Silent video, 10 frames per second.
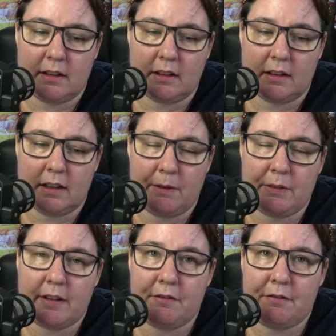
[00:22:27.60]
it
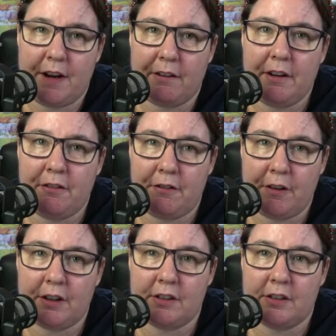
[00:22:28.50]
was the very
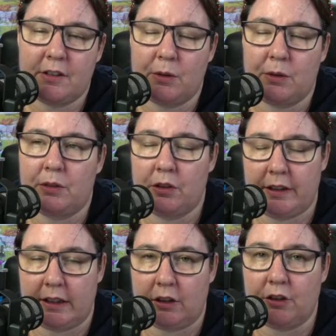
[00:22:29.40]
first, or not
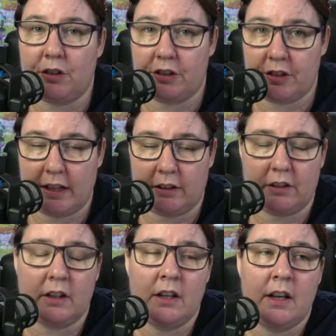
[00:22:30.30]
knit along, crochet along.
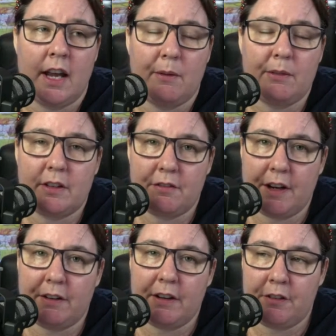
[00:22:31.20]
It was the
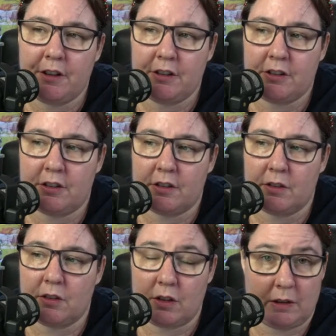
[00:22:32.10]
very first
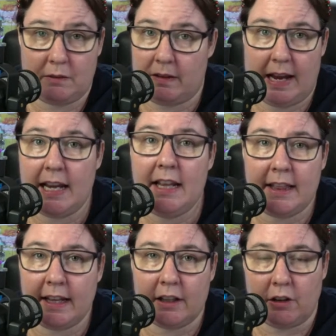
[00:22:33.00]

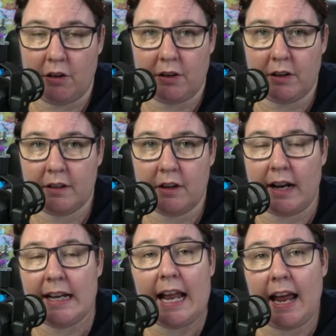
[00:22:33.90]
anything along that
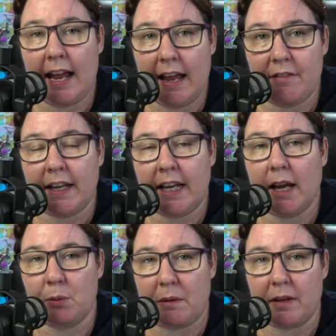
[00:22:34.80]
I'd ever
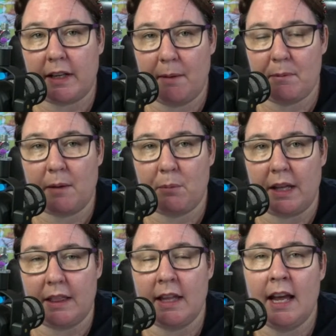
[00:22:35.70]
kept up with,
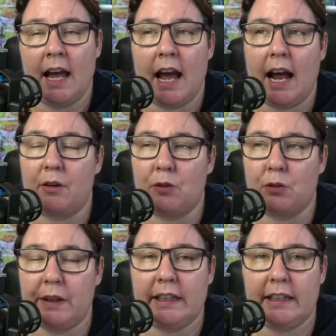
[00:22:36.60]
and it
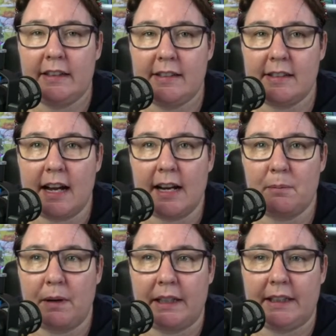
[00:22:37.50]
really started
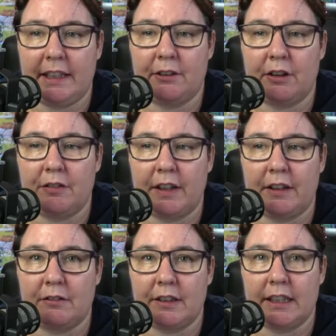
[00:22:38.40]
my year off in a
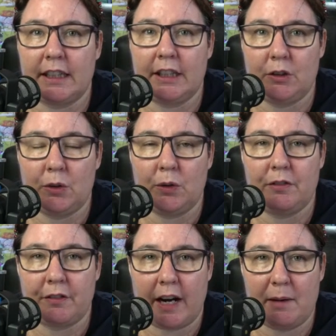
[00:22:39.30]
really good
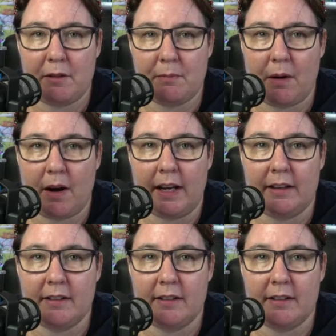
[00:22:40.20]
frame of mind,